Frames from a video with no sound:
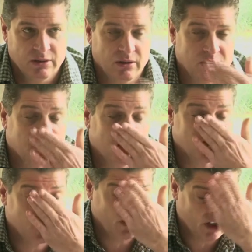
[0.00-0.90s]
to
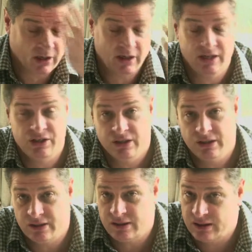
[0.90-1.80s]
construction
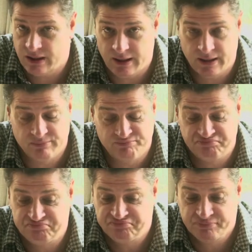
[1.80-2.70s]
regulations,
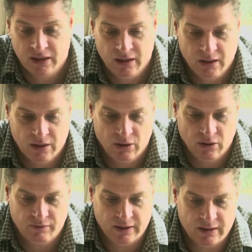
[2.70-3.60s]
all
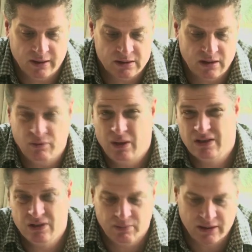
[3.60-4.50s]
of that kind of stuff. What is
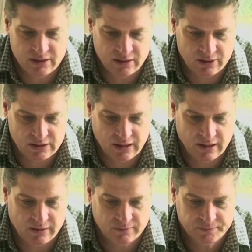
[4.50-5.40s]
in your best interest
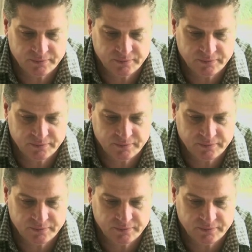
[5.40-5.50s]
anyhow?